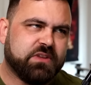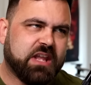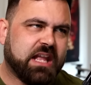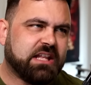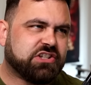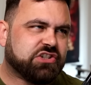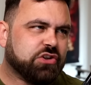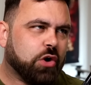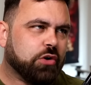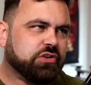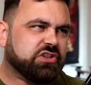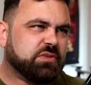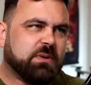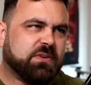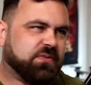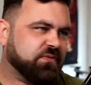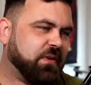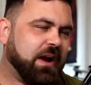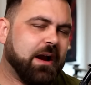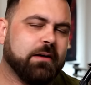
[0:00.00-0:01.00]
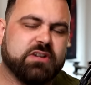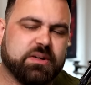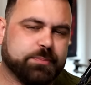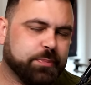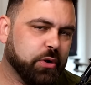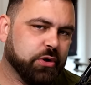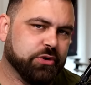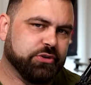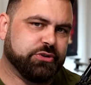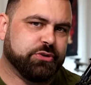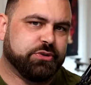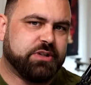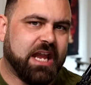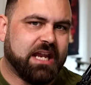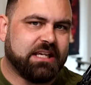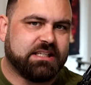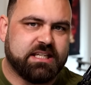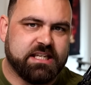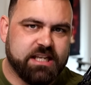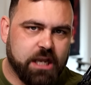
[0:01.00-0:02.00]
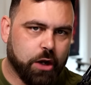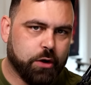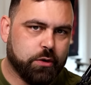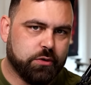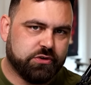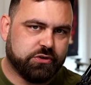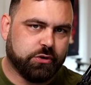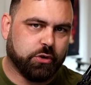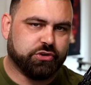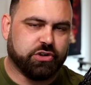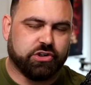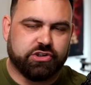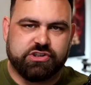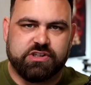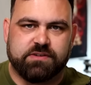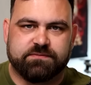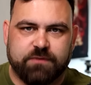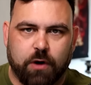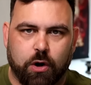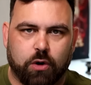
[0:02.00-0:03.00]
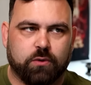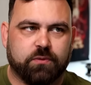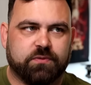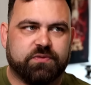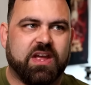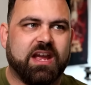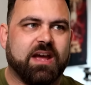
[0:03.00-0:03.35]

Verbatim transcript: it's not to be frowned upon to get T Os or judges involved.